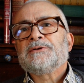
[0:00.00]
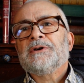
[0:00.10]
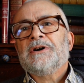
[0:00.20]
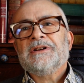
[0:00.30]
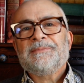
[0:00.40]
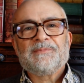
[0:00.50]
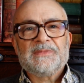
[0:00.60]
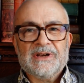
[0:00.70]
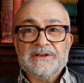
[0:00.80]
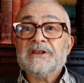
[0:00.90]
I
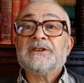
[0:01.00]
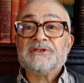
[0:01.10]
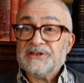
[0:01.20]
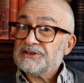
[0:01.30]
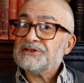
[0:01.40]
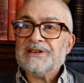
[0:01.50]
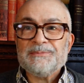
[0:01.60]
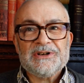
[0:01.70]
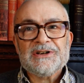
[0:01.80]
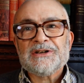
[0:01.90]
did a
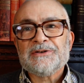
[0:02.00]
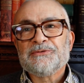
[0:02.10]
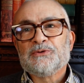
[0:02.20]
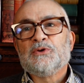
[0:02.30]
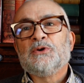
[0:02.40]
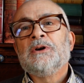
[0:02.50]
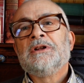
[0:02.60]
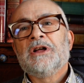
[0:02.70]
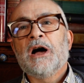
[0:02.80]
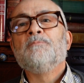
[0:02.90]
TBR for
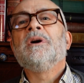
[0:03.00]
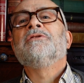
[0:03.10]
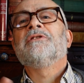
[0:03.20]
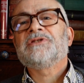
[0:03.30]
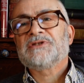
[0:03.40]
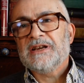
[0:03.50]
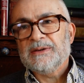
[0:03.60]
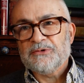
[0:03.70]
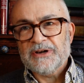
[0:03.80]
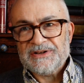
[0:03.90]
a month
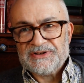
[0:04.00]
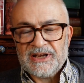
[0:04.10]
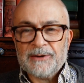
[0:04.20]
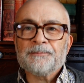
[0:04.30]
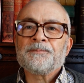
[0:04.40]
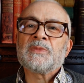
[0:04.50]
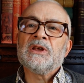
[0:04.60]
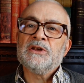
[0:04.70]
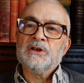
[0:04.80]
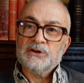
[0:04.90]
celebrating
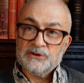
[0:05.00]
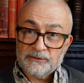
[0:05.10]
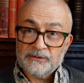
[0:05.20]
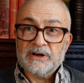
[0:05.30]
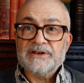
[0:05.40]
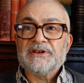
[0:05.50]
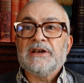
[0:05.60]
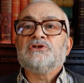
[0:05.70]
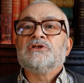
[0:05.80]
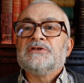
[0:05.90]

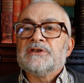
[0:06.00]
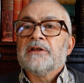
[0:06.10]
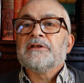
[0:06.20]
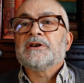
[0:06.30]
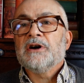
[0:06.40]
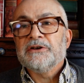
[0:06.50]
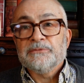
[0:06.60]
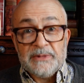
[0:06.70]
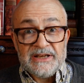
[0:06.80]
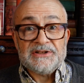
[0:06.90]
novelisations and other kind
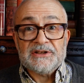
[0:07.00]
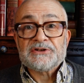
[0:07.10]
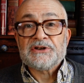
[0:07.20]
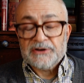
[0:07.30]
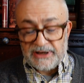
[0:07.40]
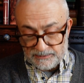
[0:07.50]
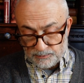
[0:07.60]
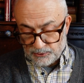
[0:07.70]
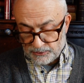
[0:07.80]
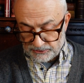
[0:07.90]
of media tie-in
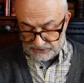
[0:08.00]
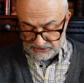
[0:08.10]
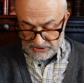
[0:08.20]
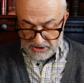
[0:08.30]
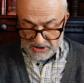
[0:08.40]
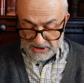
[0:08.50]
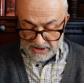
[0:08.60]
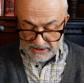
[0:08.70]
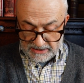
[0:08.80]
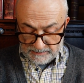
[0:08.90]
books.
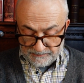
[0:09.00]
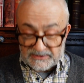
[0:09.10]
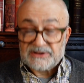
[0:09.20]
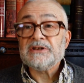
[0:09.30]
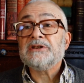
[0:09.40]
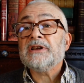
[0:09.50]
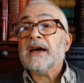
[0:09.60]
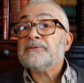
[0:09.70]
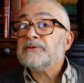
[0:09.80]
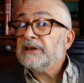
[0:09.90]
Didn't
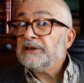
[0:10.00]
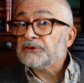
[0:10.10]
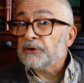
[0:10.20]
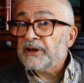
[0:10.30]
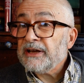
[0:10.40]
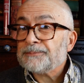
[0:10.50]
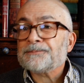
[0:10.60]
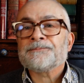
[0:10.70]
have these on it,